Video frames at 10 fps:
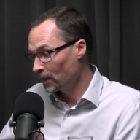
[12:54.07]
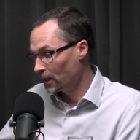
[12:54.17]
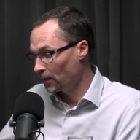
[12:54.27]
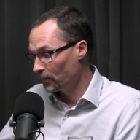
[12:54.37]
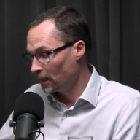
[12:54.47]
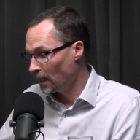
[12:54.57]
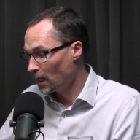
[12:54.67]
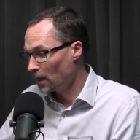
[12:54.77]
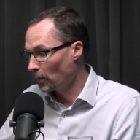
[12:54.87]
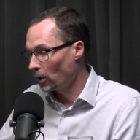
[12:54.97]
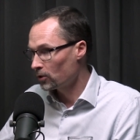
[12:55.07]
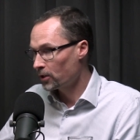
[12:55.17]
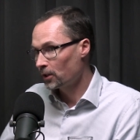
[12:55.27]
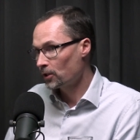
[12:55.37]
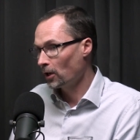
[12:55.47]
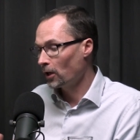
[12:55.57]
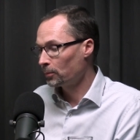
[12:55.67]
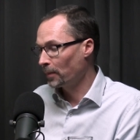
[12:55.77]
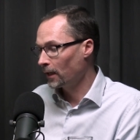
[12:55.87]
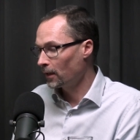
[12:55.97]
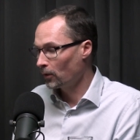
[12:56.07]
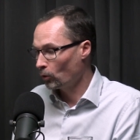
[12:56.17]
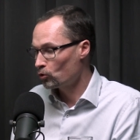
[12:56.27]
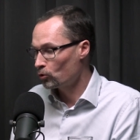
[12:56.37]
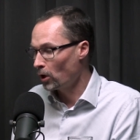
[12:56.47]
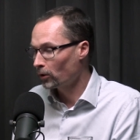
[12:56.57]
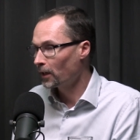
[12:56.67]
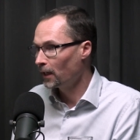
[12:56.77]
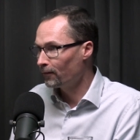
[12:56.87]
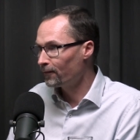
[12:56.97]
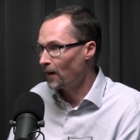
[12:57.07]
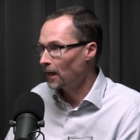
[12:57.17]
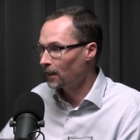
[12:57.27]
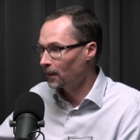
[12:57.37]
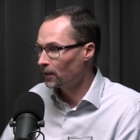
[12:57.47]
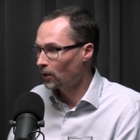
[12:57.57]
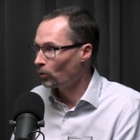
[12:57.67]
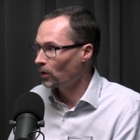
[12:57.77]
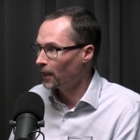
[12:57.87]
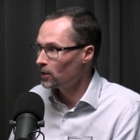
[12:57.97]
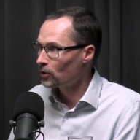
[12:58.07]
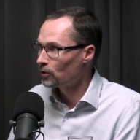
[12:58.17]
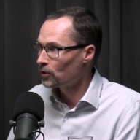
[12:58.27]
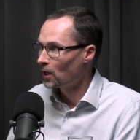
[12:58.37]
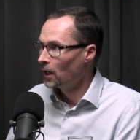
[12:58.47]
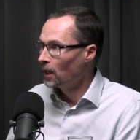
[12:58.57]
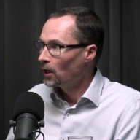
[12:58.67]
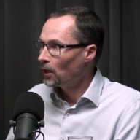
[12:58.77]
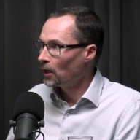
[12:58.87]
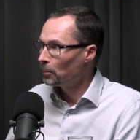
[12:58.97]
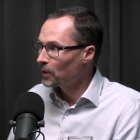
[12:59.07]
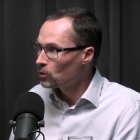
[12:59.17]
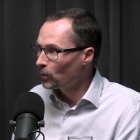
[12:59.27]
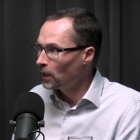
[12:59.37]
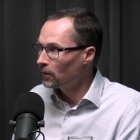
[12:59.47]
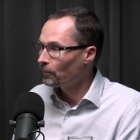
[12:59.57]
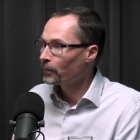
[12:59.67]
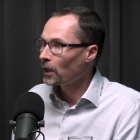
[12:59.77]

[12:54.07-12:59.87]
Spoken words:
The AI models is a lot better or stronger in finding the correlations between,